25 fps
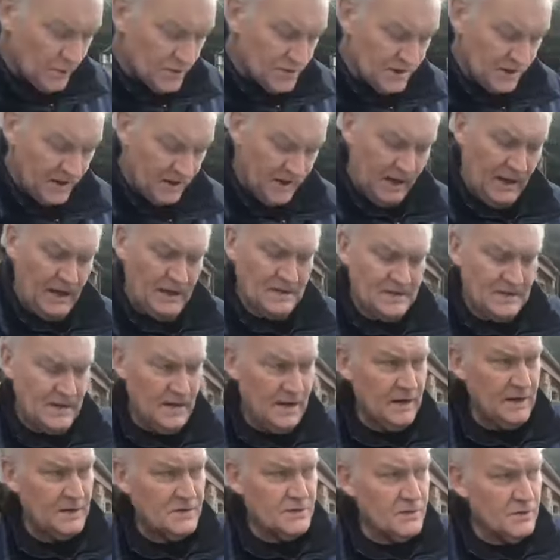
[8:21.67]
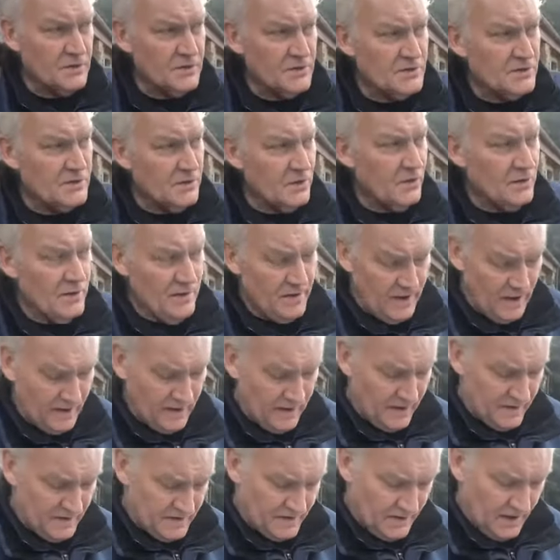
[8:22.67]
a caretaker. So the story then
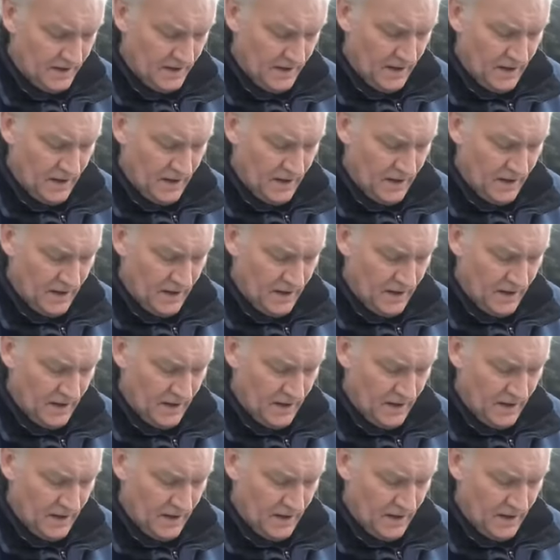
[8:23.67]
is,